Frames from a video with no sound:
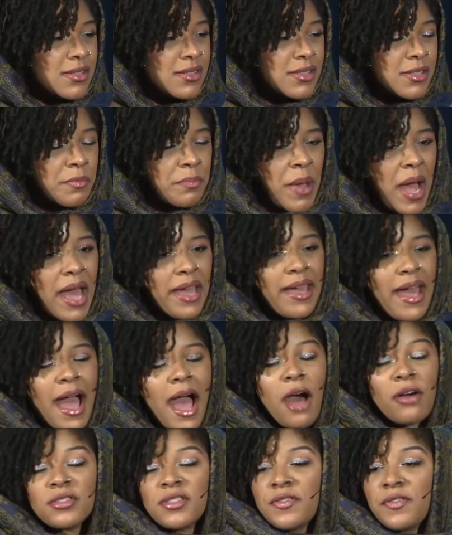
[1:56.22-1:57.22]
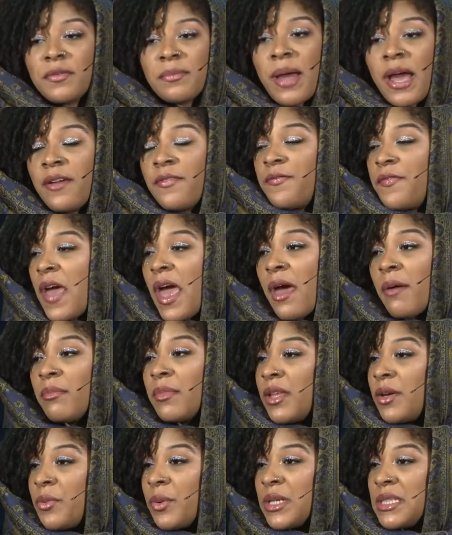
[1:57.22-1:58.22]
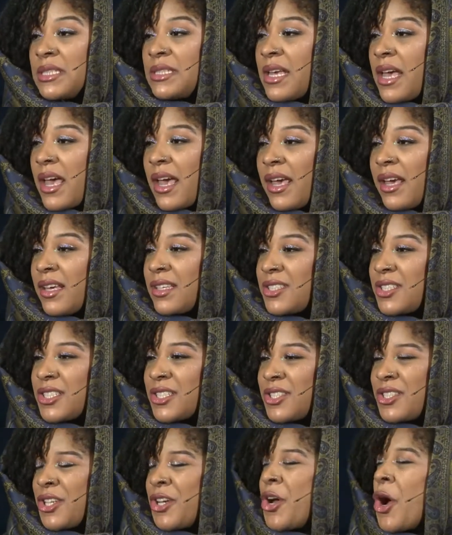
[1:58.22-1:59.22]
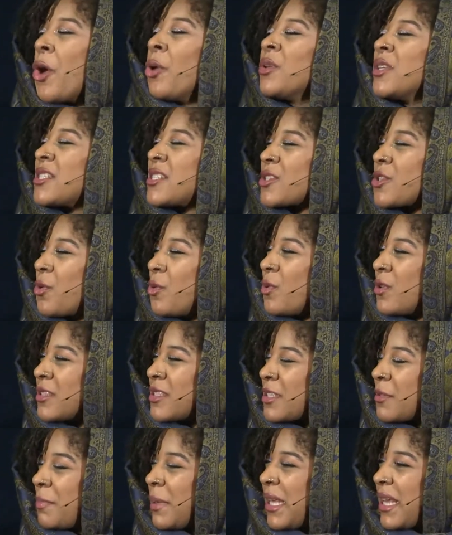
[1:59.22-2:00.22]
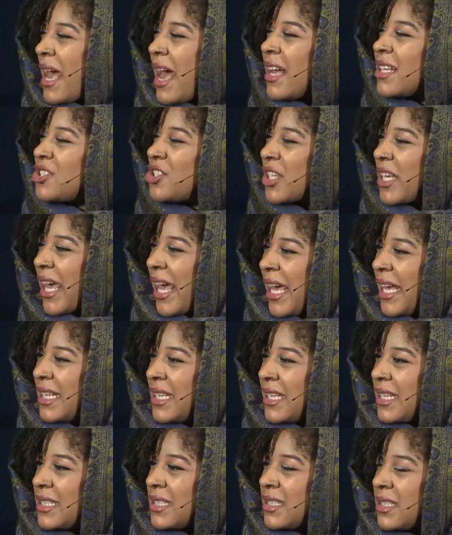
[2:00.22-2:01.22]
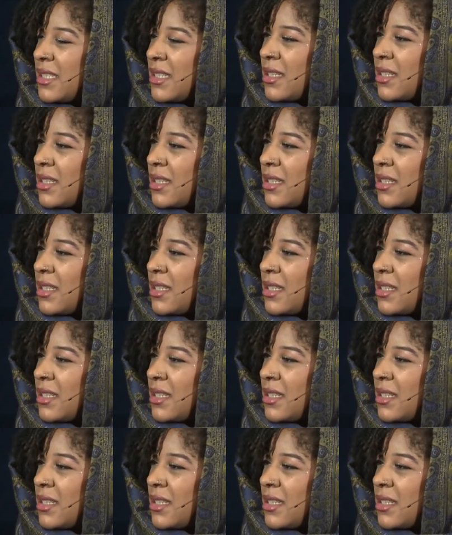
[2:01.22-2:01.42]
to buy a house for my family one day, to go to school, to be educated.